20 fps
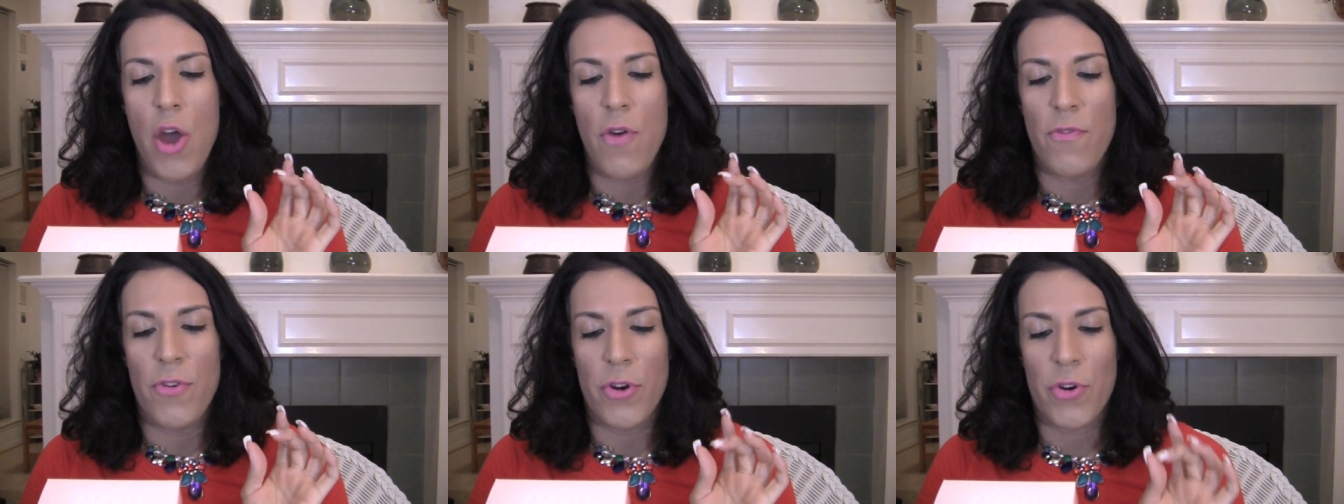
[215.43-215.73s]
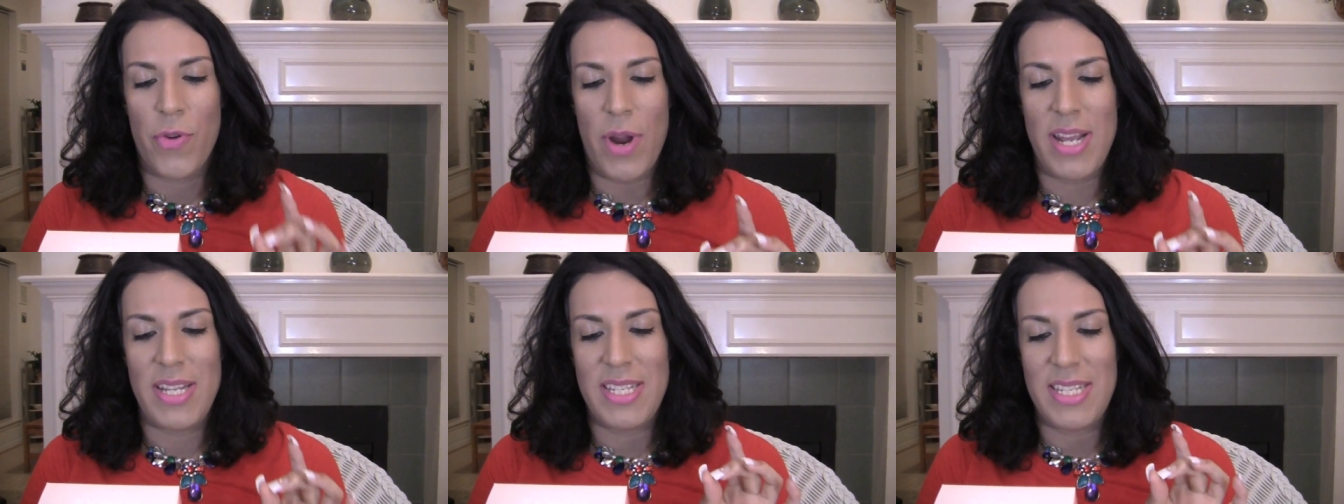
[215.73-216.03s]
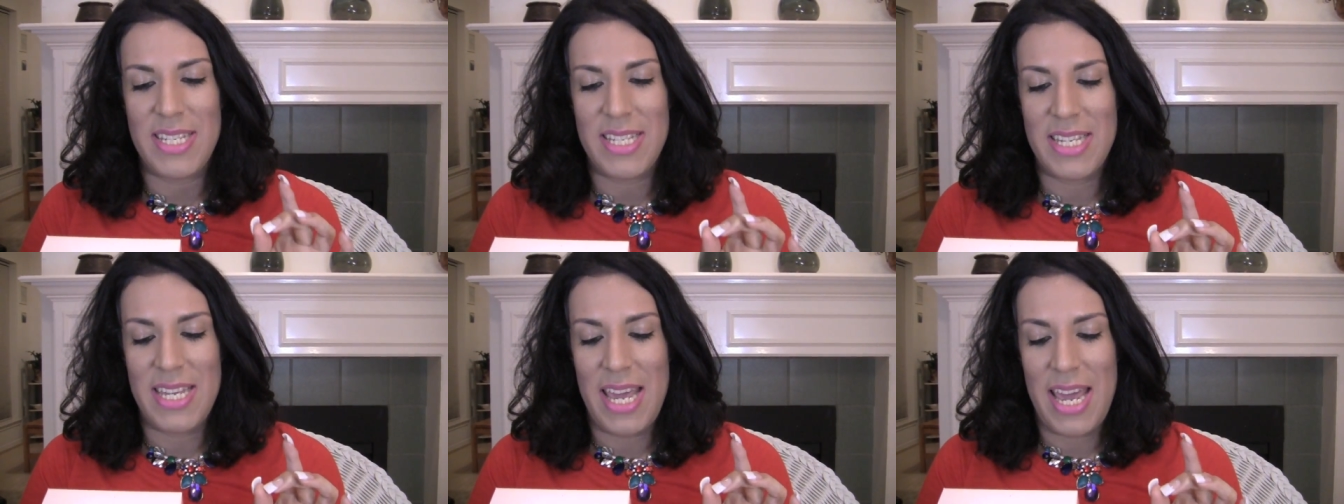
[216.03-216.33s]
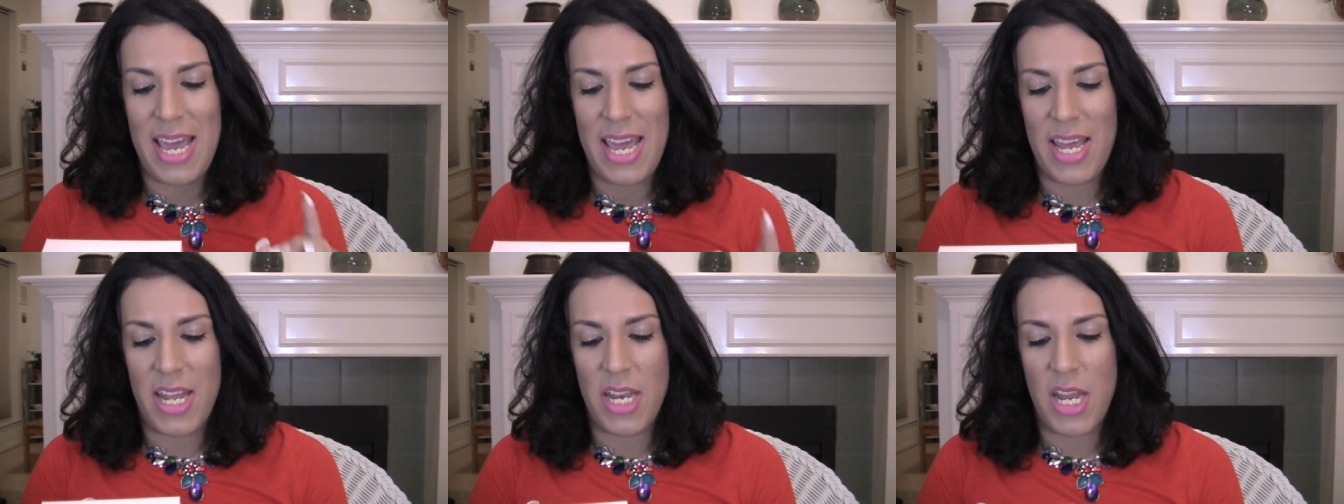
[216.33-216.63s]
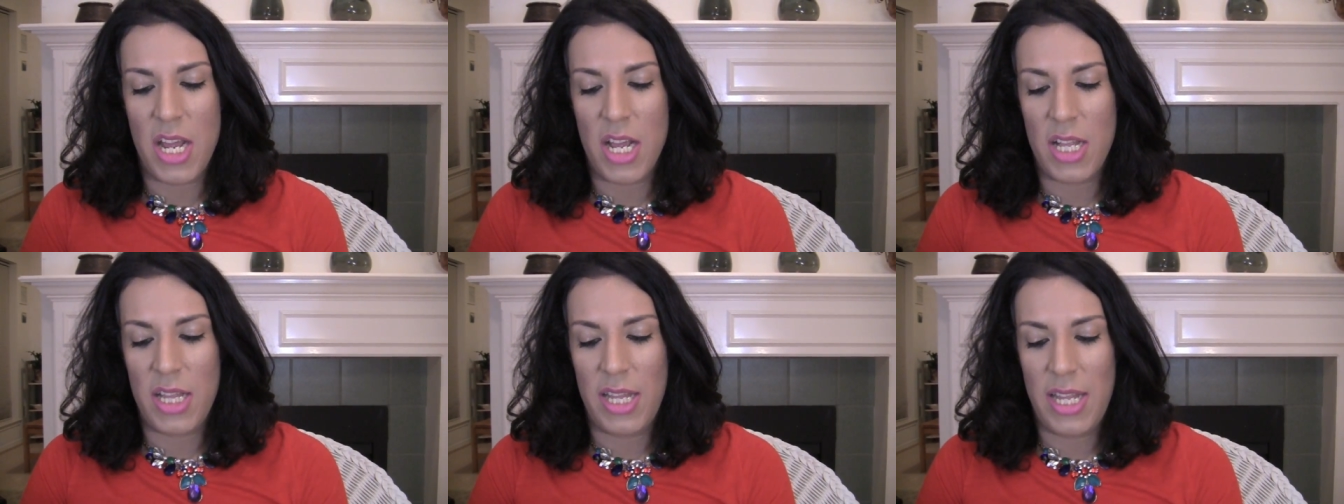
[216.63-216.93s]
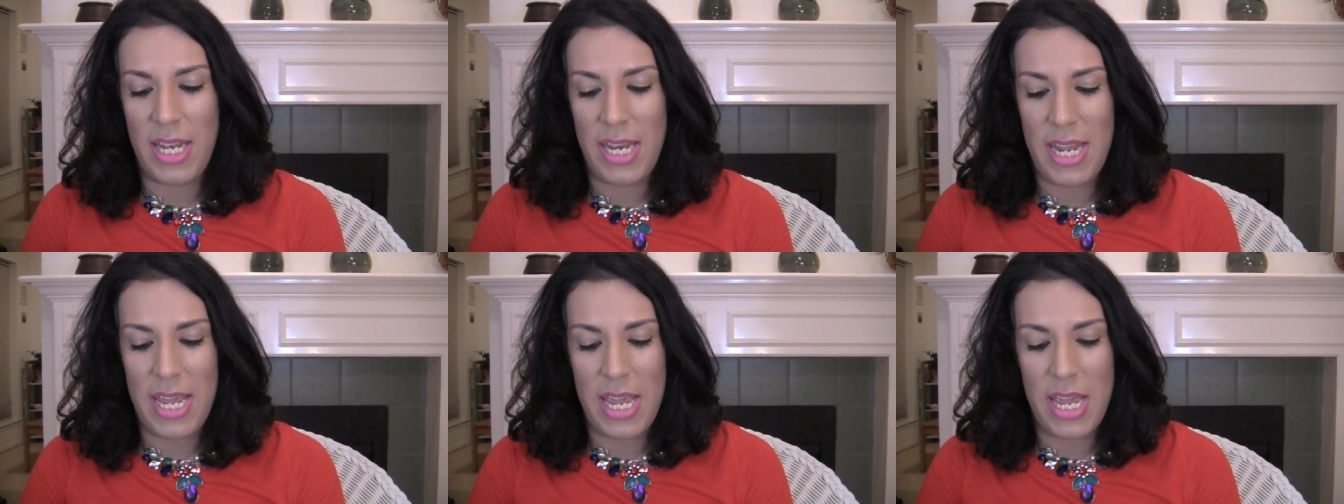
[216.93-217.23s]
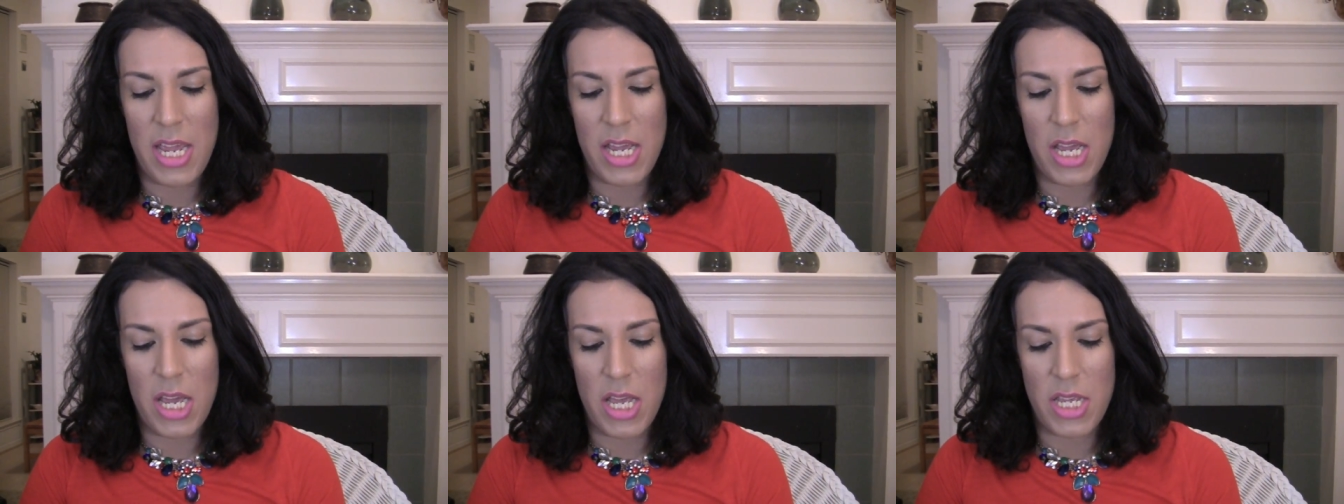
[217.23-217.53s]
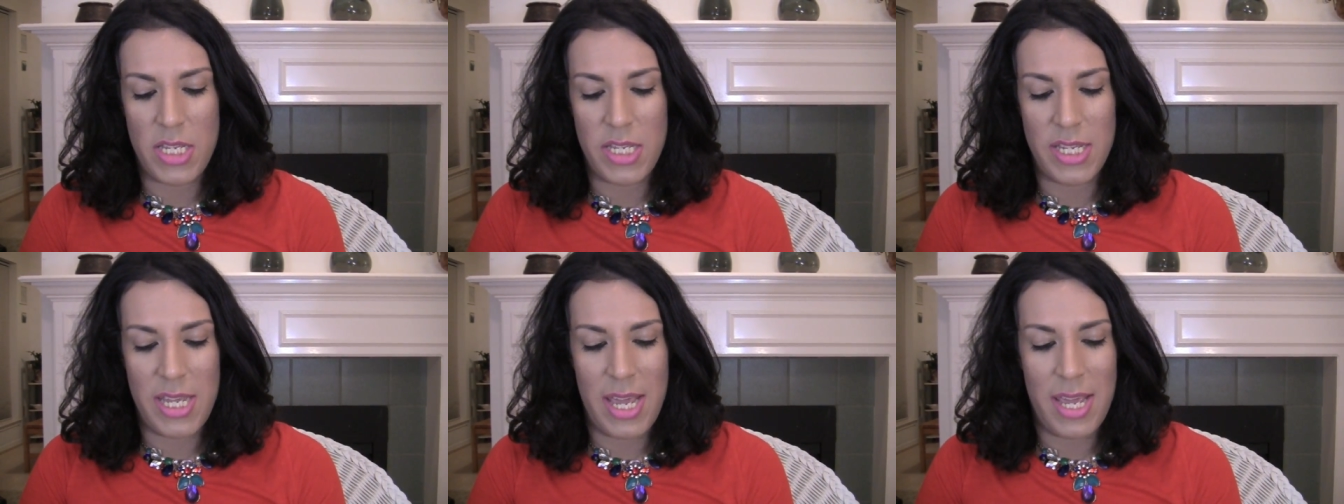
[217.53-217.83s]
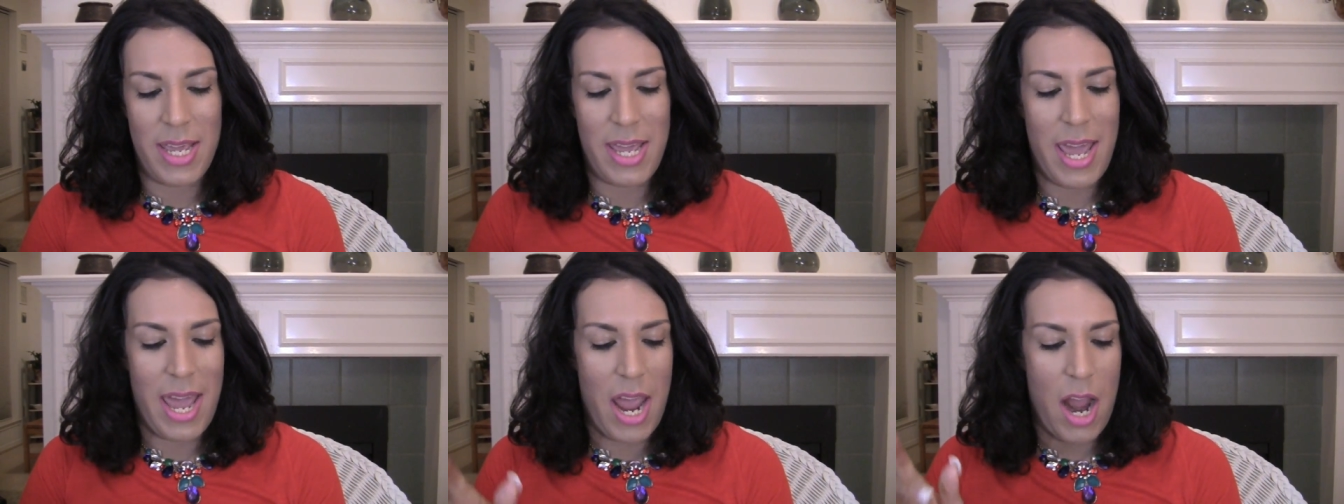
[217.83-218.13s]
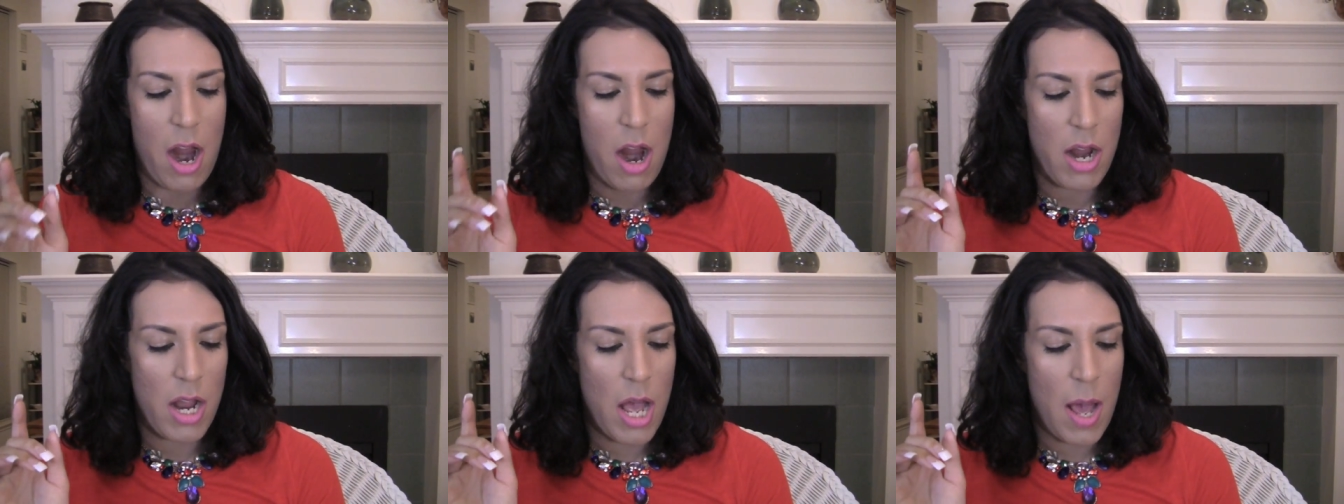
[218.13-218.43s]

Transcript: for great skin Clinique skincare.